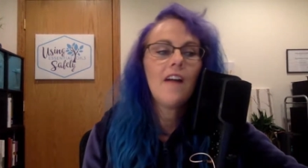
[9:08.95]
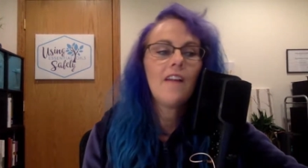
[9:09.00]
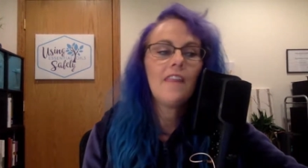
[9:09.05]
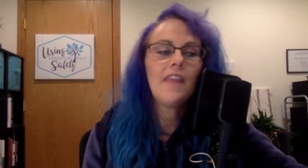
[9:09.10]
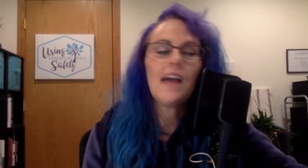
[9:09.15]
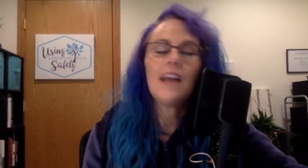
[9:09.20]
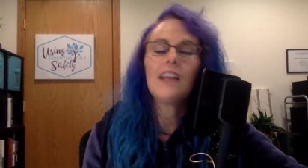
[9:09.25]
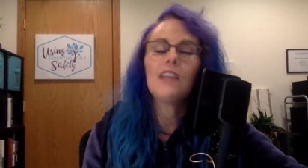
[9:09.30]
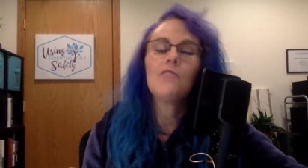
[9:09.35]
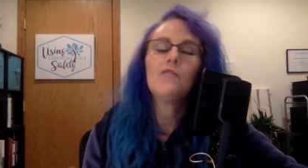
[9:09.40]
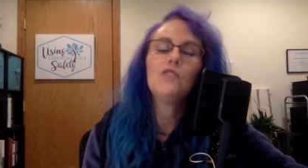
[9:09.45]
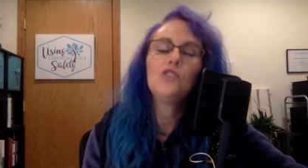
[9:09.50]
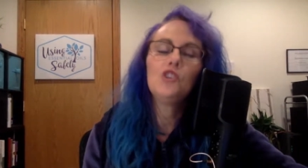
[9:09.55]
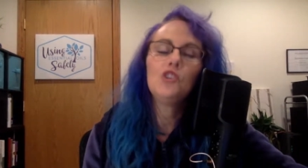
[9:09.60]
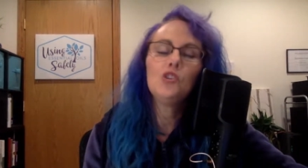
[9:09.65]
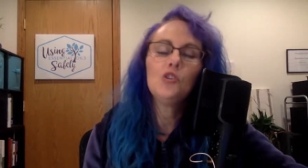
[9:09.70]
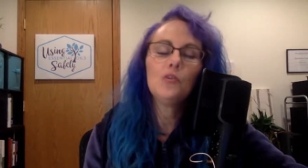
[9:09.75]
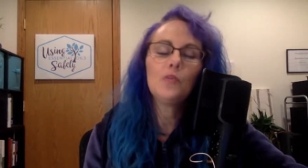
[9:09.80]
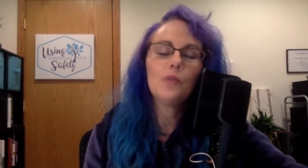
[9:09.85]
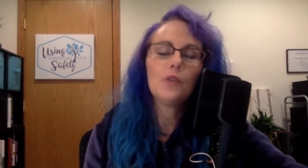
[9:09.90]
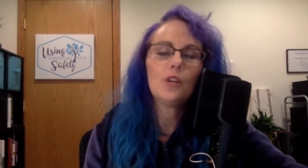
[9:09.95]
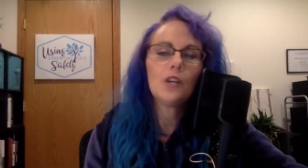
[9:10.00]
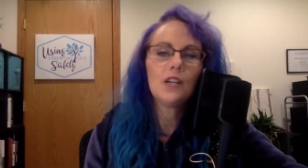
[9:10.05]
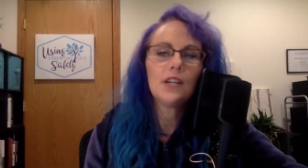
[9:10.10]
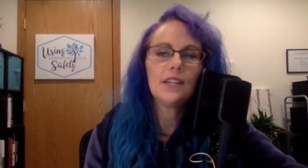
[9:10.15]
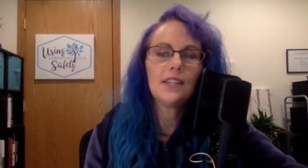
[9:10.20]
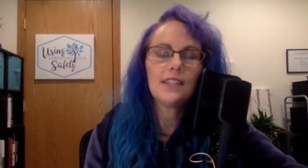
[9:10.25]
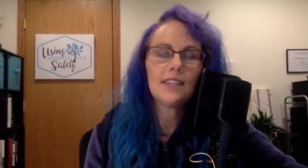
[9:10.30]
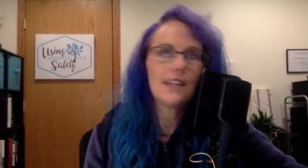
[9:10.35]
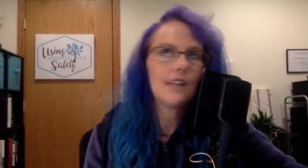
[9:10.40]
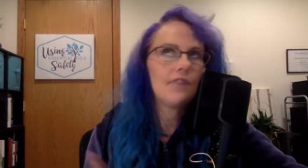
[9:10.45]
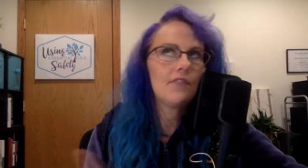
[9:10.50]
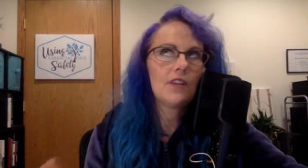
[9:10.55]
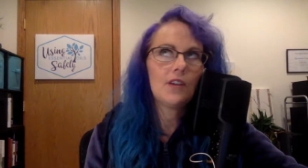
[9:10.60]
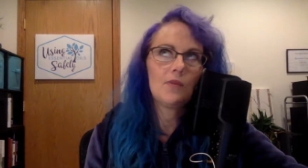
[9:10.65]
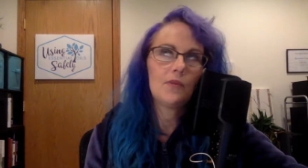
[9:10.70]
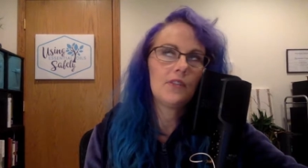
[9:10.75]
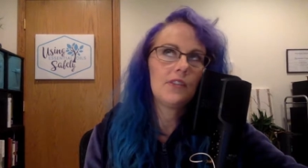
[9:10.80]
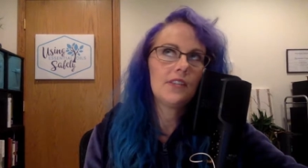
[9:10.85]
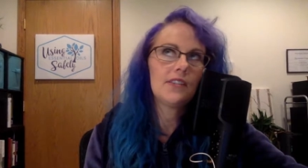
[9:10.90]
That if you put, and I
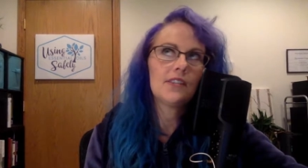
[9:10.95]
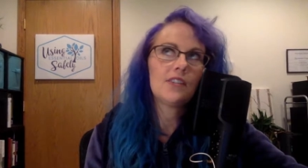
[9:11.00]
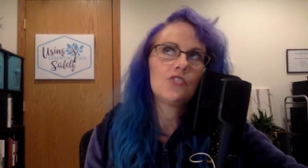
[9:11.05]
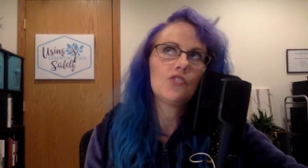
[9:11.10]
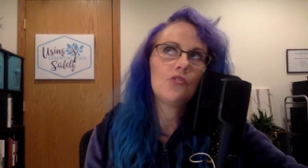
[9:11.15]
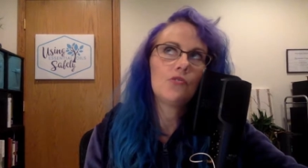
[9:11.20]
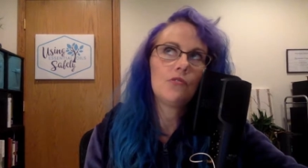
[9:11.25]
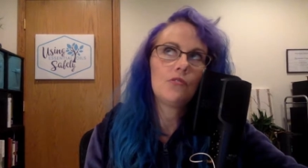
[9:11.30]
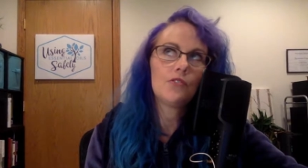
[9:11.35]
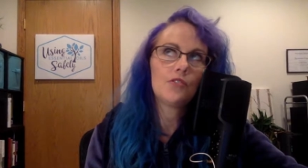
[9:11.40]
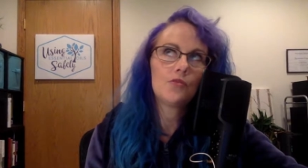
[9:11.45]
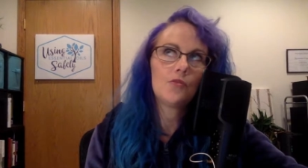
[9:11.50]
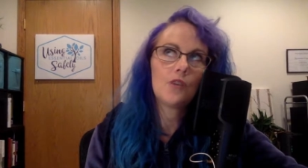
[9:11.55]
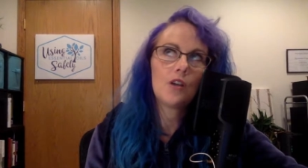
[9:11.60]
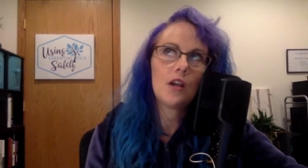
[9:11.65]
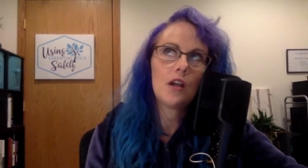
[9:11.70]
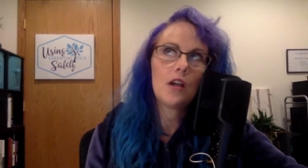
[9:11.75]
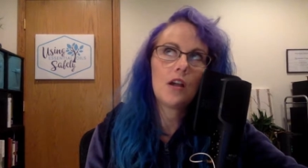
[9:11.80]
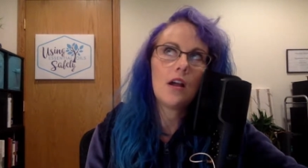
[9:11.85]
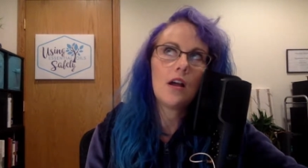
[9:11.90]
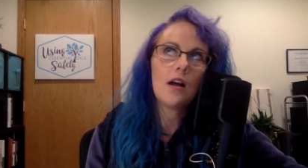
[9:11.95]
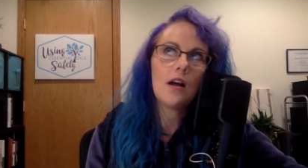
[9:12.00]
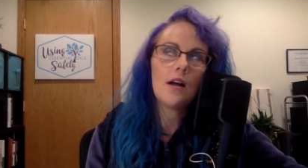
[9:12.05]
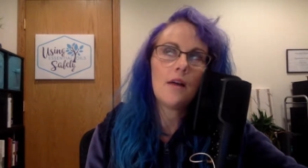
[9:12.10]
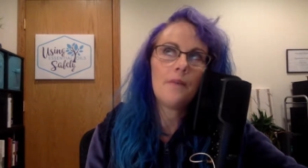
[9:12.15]
forget what the essential oils were,